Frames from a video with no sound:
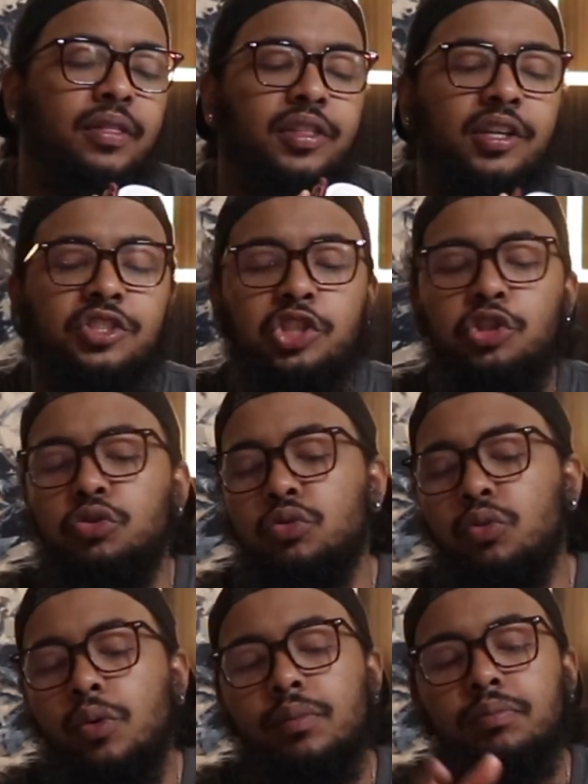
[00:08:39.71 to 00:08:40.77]
This shoe,
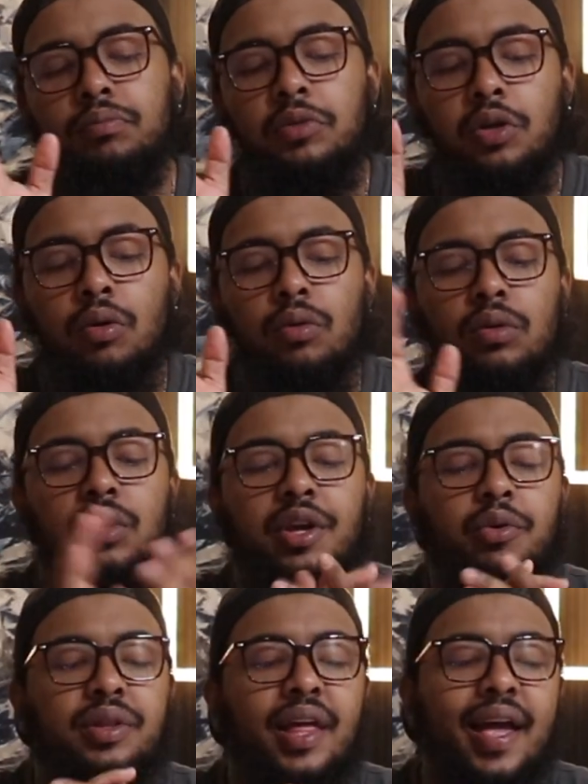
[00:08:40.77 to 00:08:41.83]

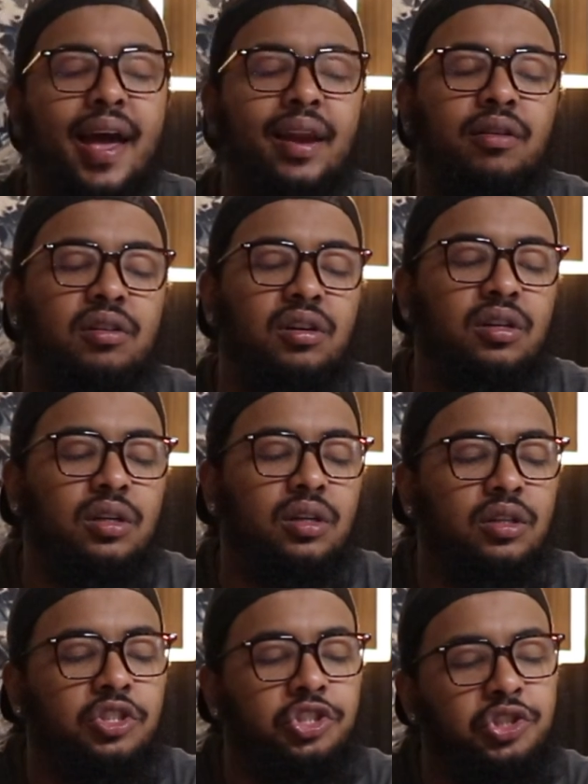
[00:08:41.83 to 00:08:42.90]
they had
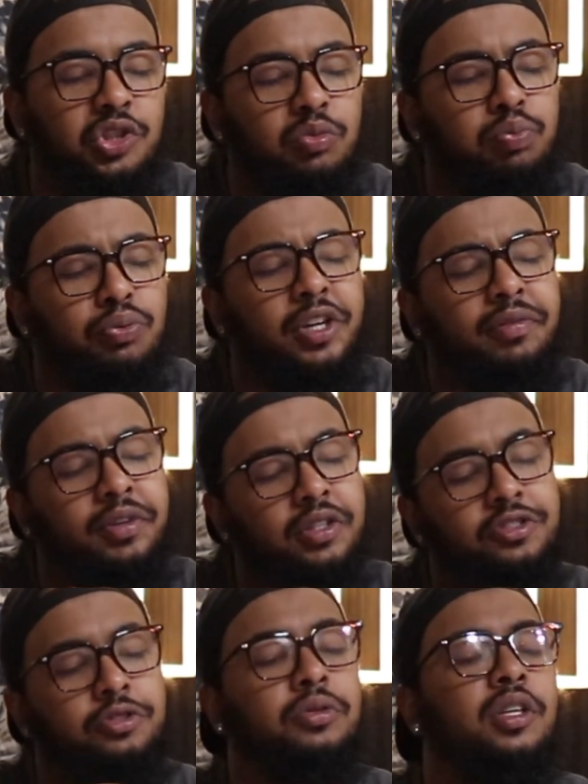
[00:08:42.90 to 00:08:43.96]
a shoe
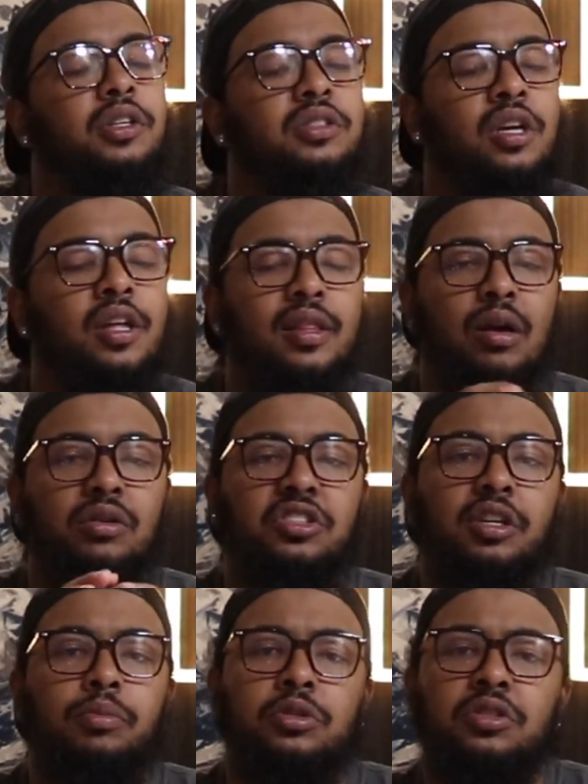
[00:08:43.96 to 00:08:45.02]
previous to this that was
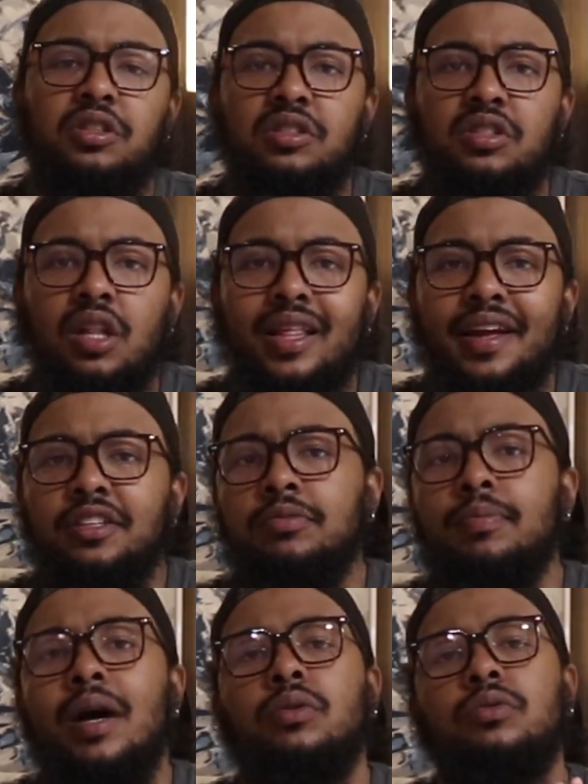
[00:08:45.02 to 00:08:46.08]
similar to this, the Lance
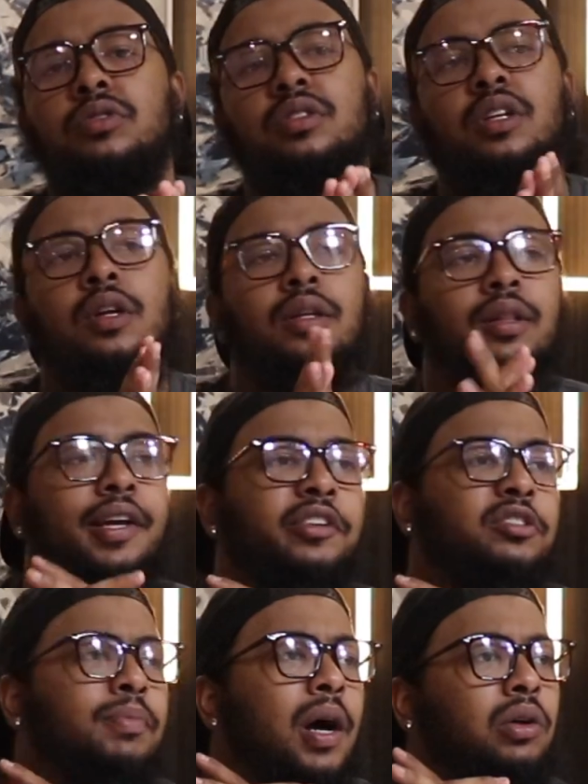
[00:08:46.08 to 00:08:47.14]
Mountains. The
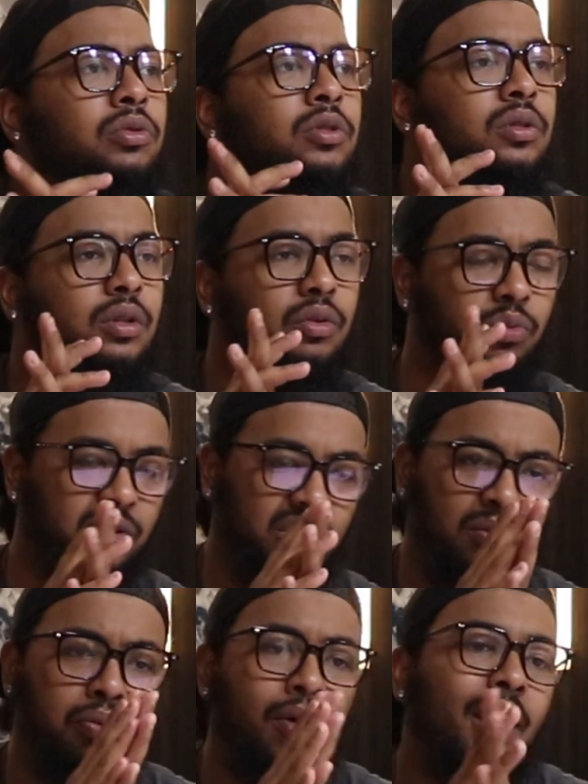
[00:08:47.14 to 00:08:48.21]
Lance Mountain was
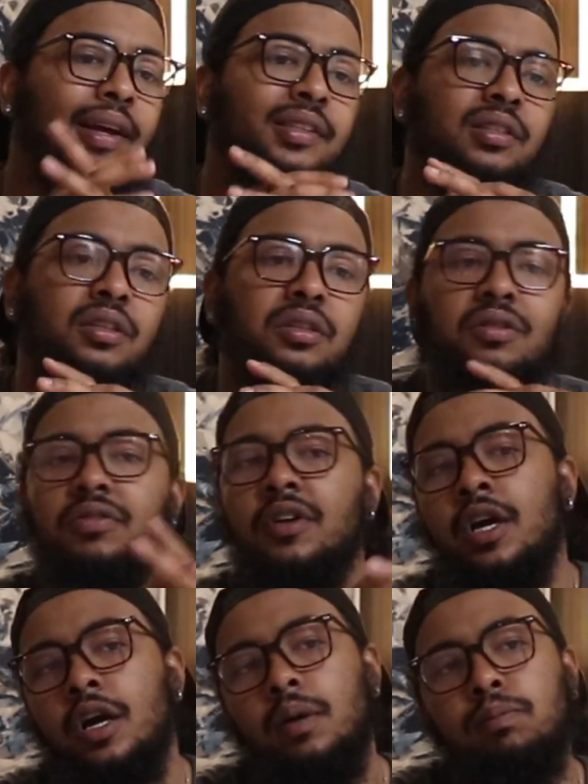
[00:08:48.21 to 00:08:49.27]
comprised of
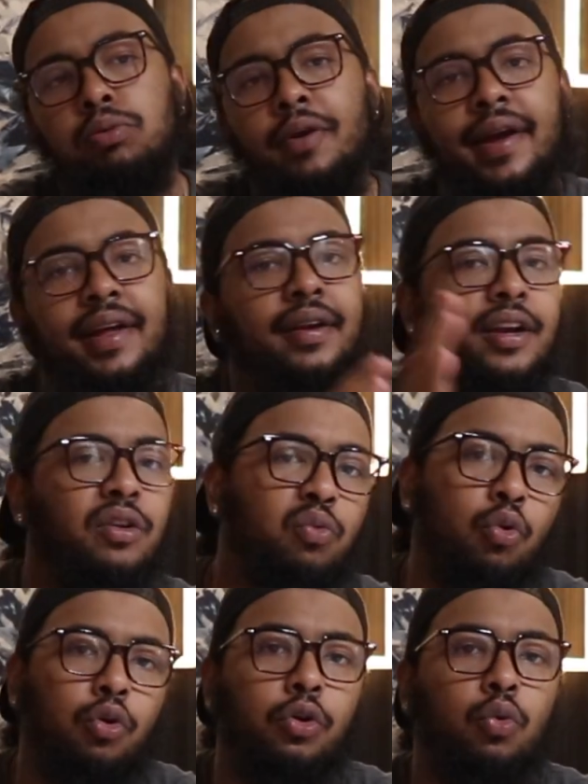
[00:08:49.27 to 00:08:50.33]
a Bred and a
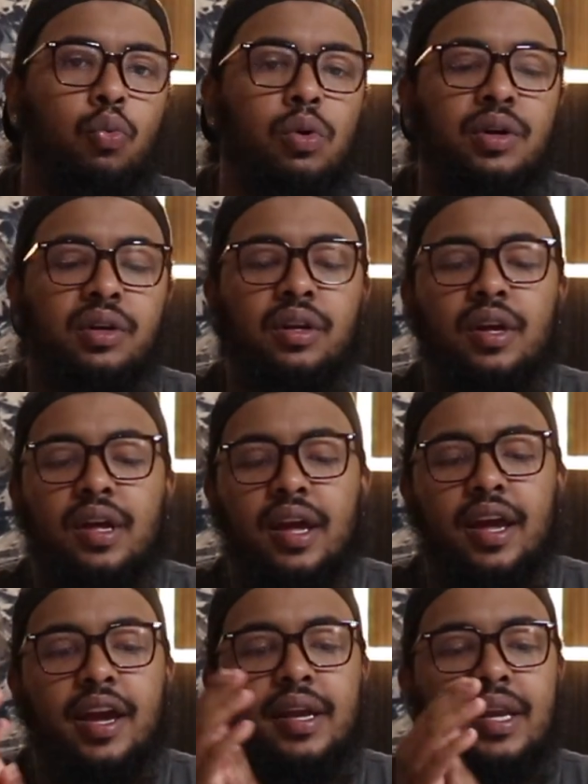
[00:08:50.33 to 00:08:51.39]
Royal 1.
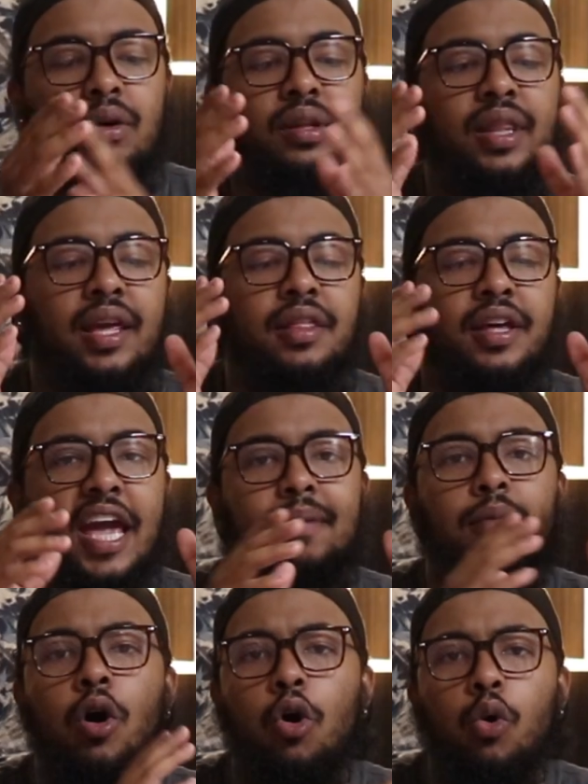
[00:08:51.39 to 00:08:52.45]
And they either
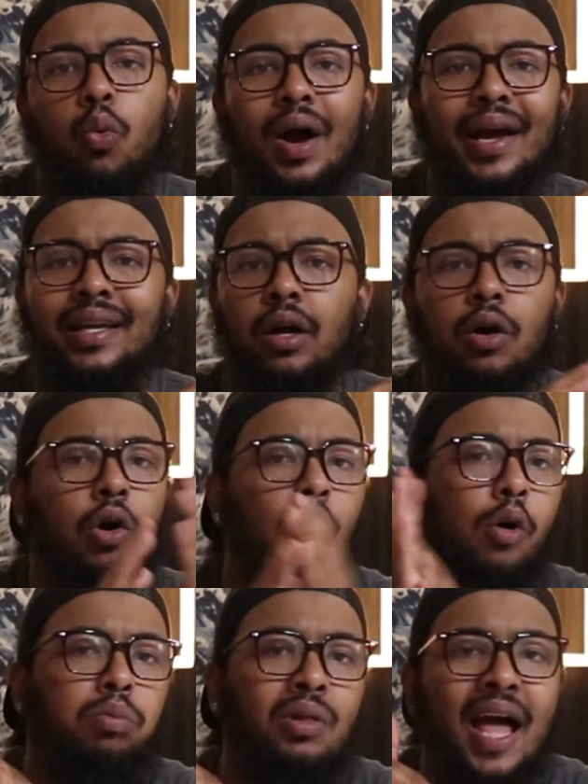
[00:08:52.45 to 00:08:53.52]
came all white or
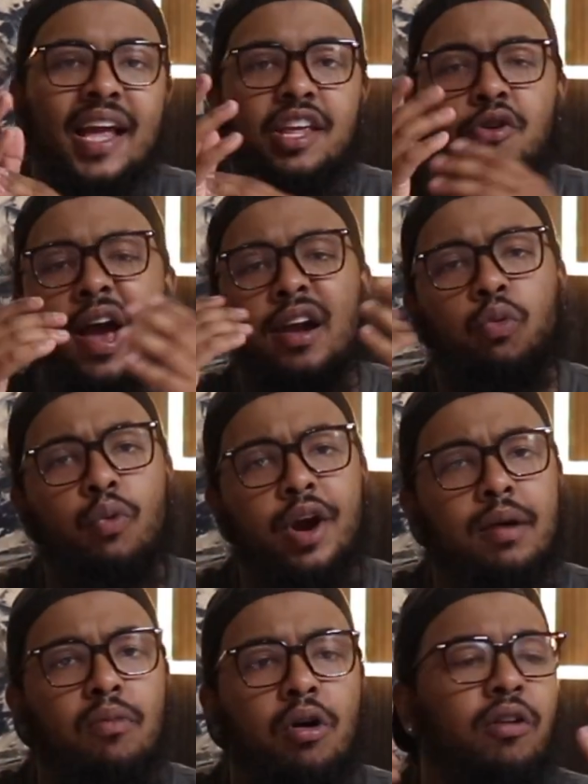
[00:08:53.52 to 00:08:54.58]
all black, and you had to
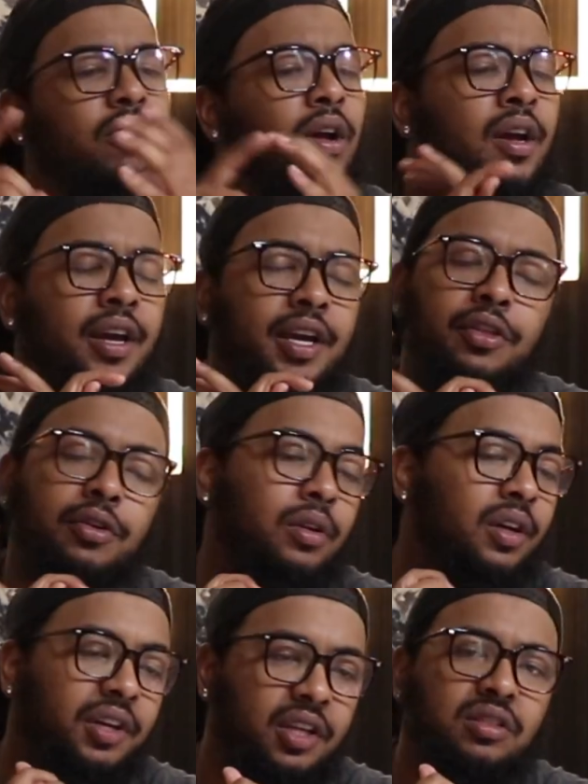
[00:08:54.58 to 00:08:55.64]
wear them off, either,
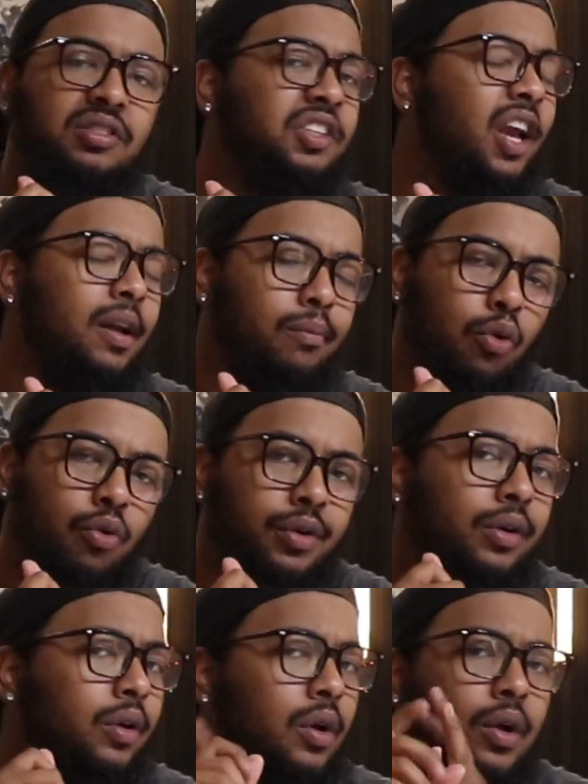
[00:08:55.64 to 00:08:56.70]
again,
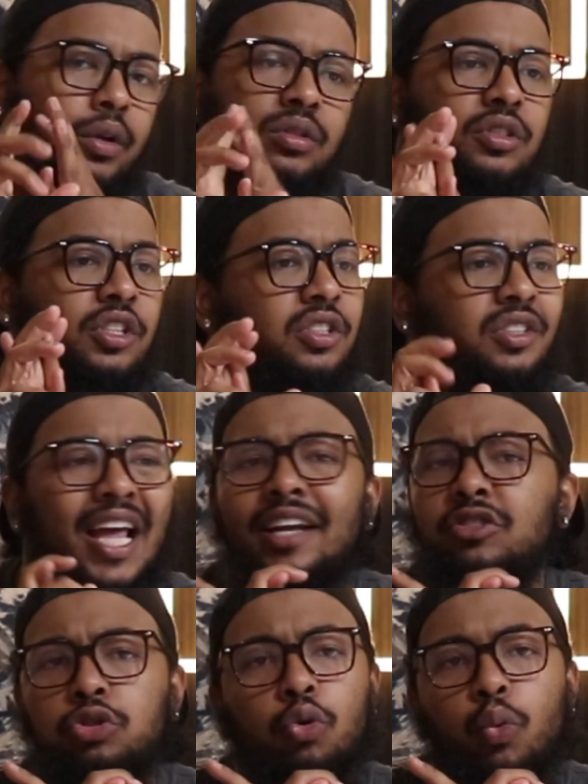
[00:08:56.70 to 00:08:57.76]
skateboarding, just
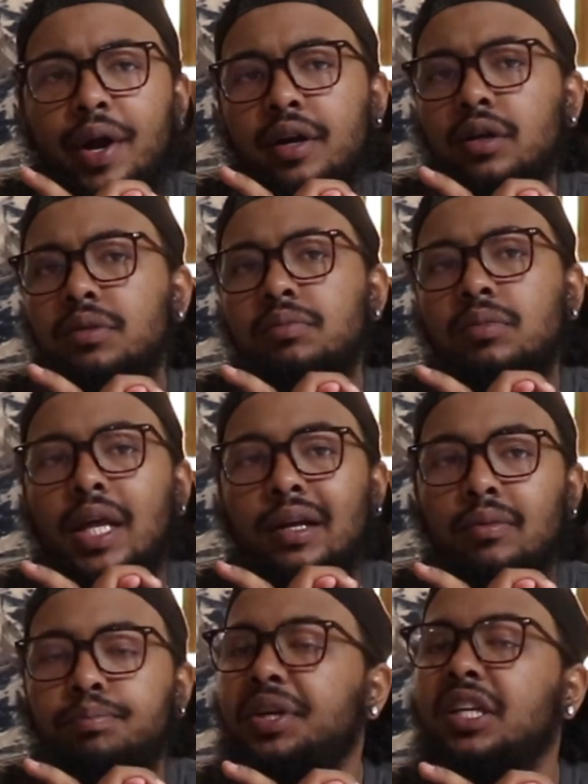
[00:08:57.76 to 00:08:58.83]
natural wearing them, like
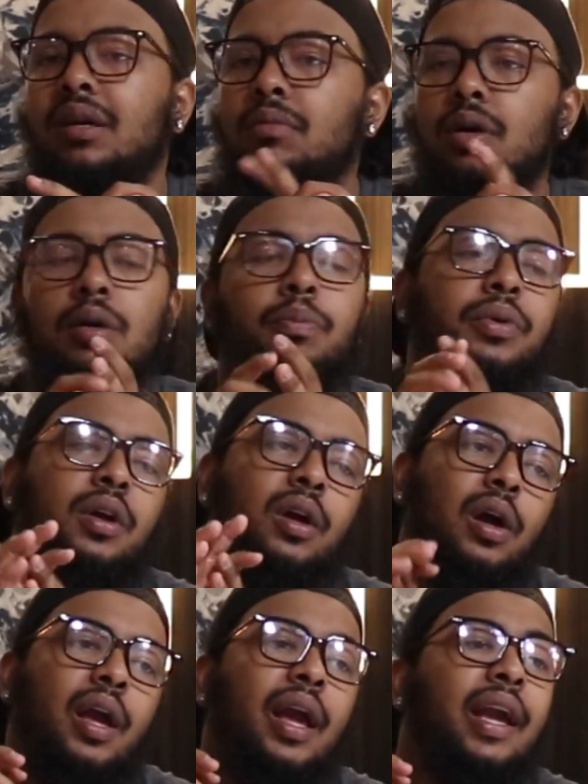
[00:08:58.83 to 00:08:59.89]
beating them up,
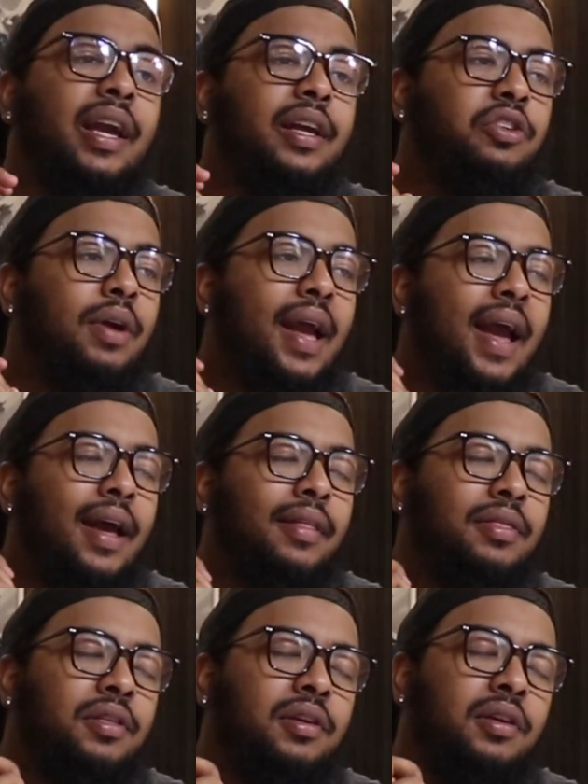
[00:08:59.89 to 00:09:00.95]
and you
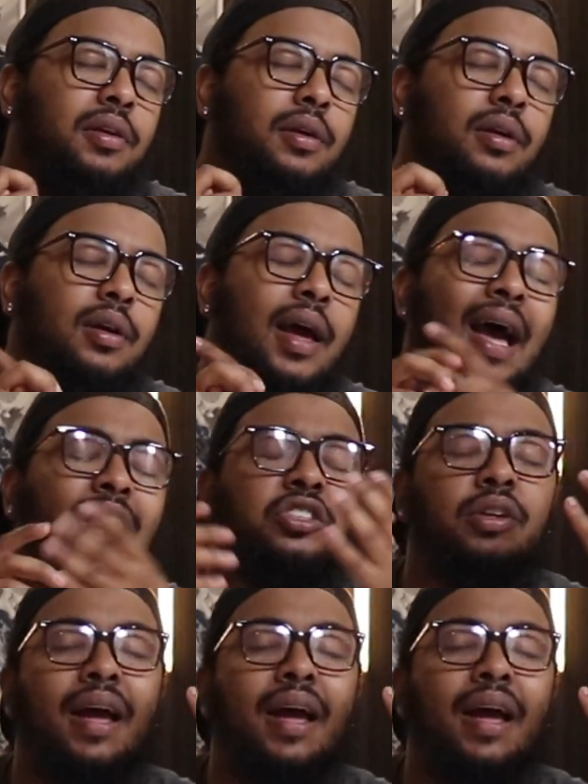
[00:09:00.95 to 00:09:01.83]
had the actual